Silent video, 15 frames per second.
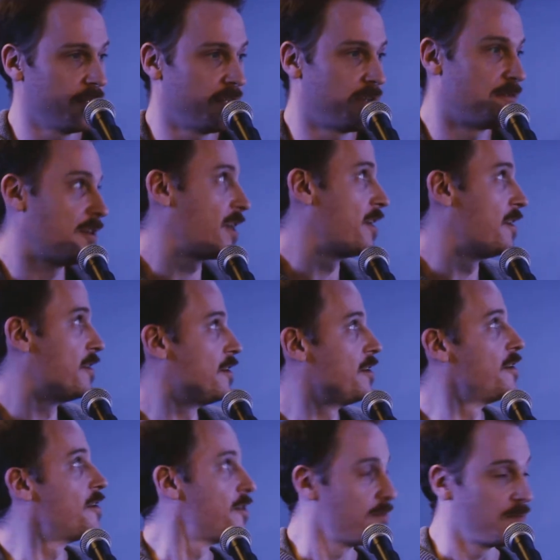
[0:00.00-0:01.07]
if I can
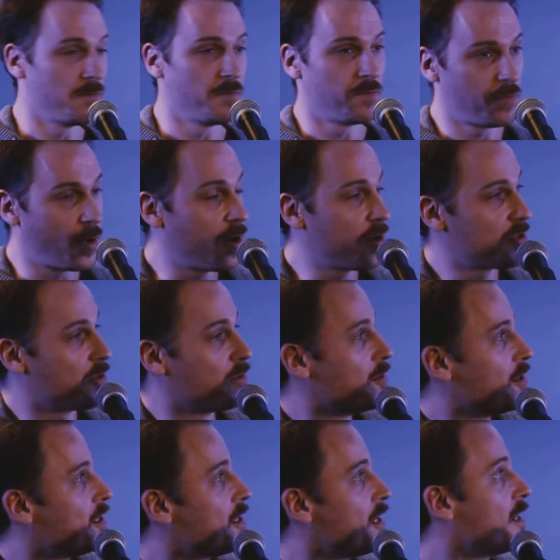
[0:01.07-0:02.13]

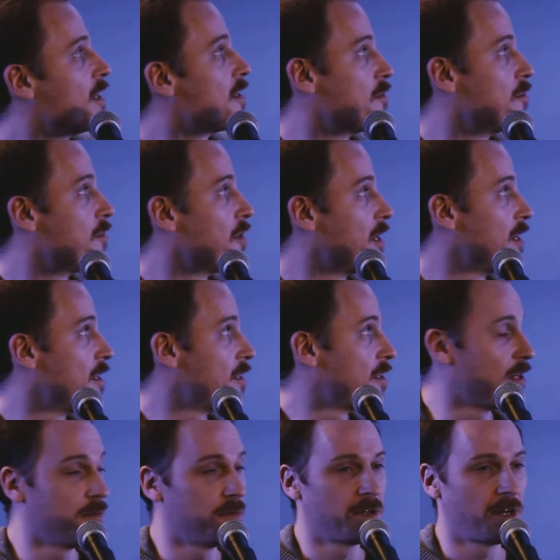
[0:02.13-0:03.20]
possibly say this and play it at the
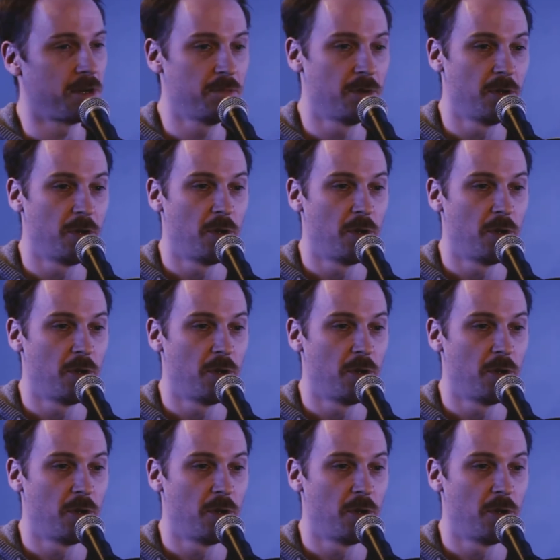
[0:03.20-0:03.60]
same time.